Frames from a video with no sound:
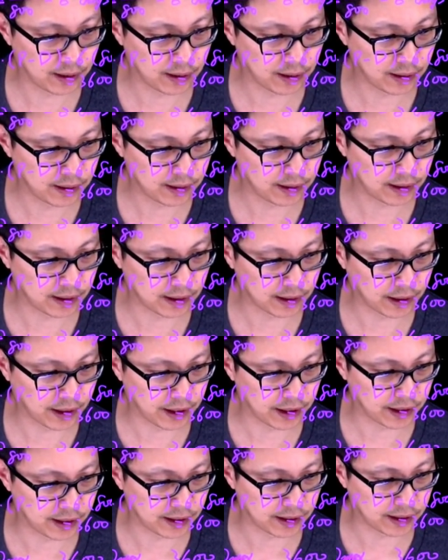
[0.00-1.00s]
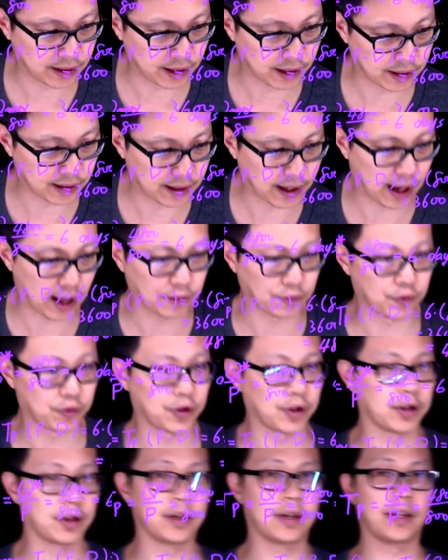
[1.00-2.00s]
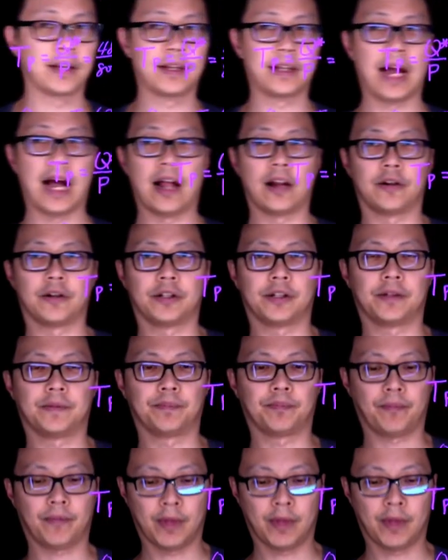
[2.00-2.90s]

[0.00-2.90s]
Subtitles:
$3,600.